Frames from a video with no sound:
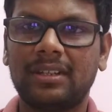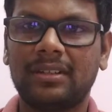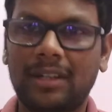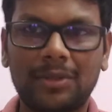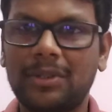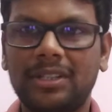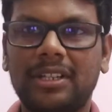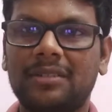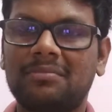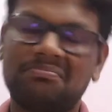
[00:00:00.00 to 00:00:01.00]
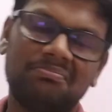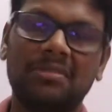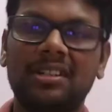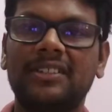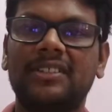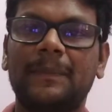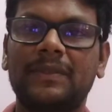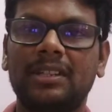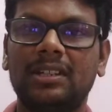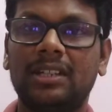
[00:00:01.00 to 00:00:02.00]
Not only that, many shops,
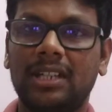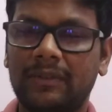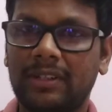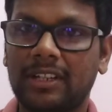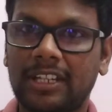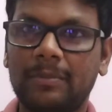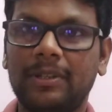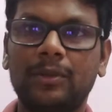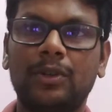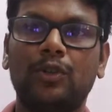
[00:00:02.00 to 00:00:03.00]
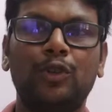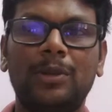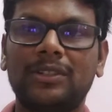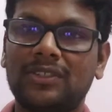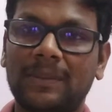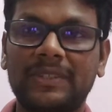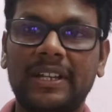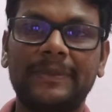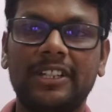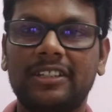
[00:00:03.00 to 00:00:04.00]
even nearby your home also some
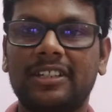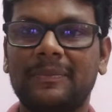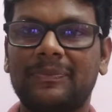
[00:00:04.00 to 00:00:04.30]
shops are there.